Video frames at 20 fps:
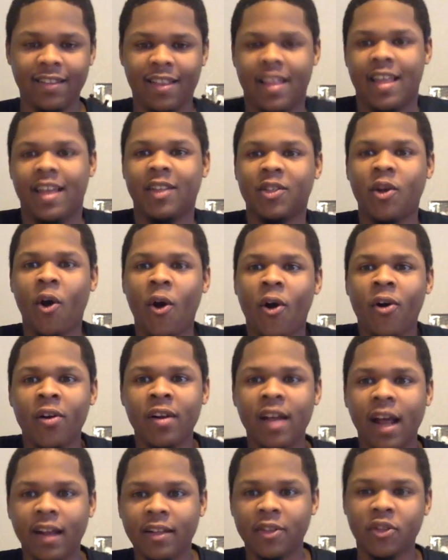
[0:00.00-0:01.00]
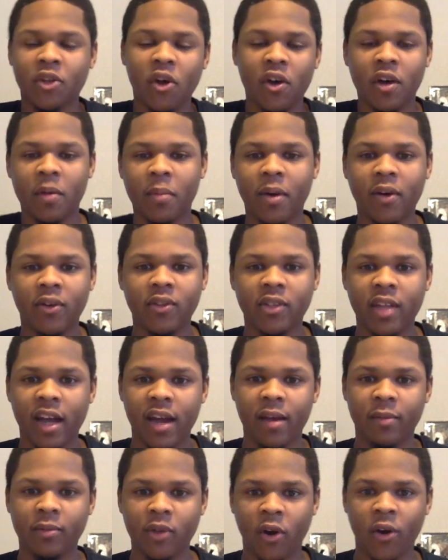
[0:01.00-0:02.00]
It's hard not to talk about
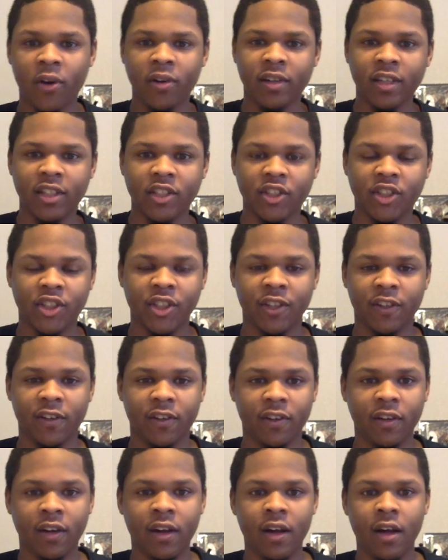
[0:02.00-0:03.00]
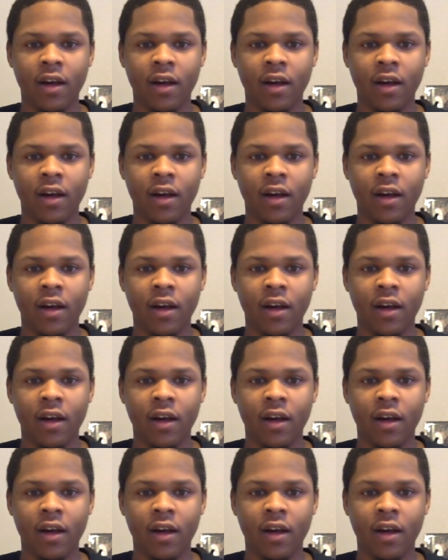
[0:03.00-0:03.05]
James Harden this year.